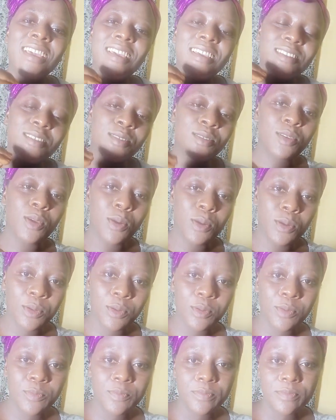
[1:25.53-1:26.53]

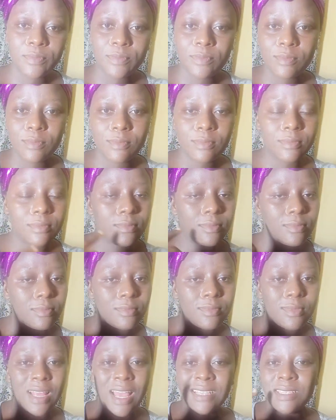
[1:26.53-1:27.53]
So,
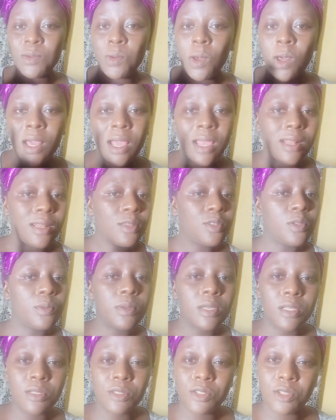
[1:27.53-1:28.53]
as a worker, you need to
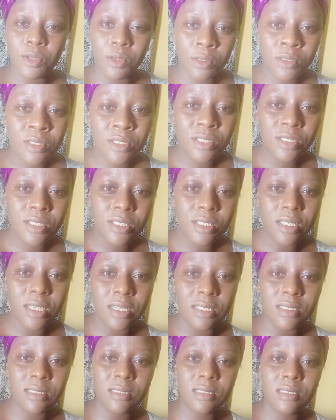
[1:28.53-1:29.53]
be in church,
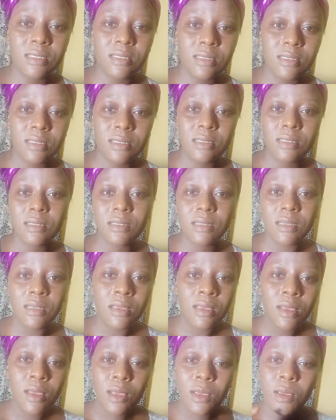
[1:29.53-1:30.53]
and
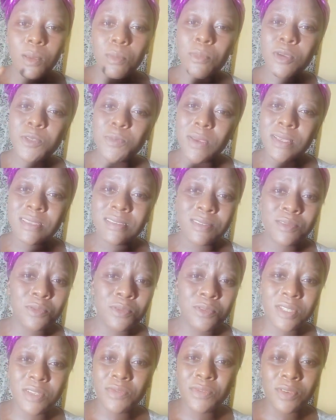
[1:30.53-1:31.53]
most persons
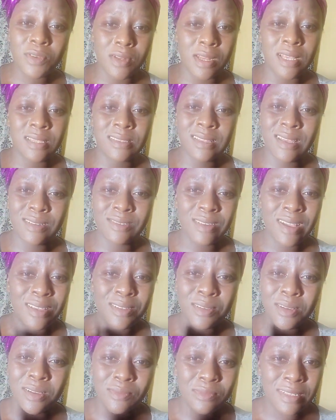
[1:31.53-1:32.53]
won't even understand why
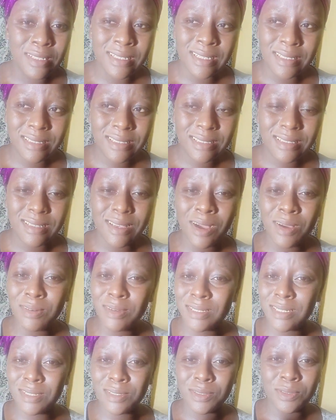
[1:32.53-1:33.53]
you coming late. All
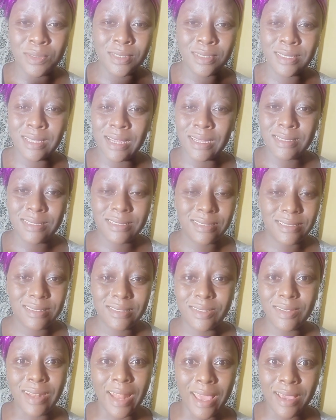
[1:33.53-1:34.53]
what they know is that
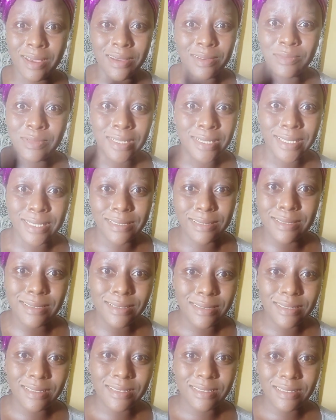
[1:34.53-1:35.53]
you like coming late.